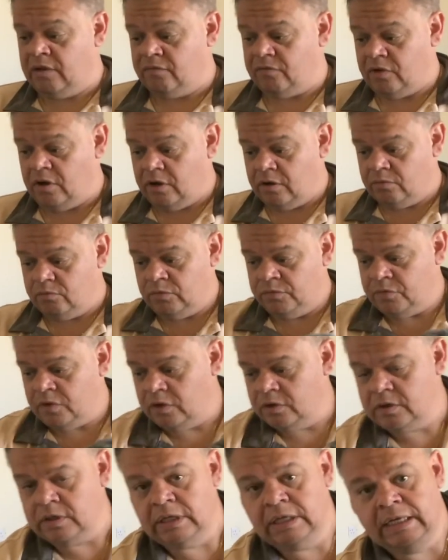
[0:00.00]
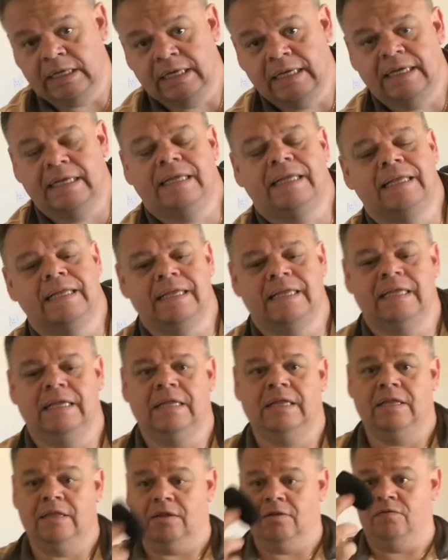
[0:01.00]
If not, we've got the
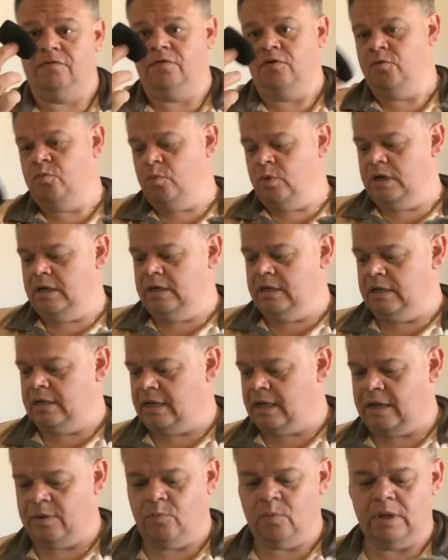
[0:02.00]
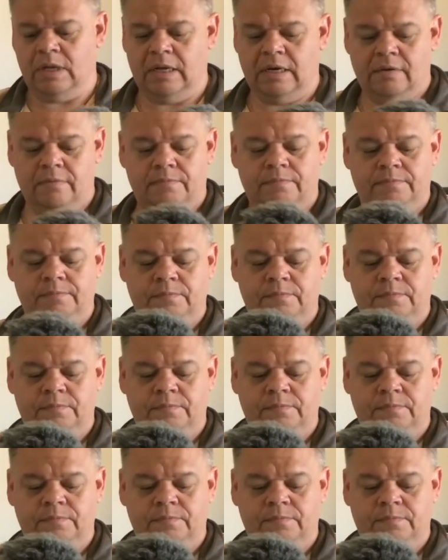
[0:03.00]
foam one that came with it,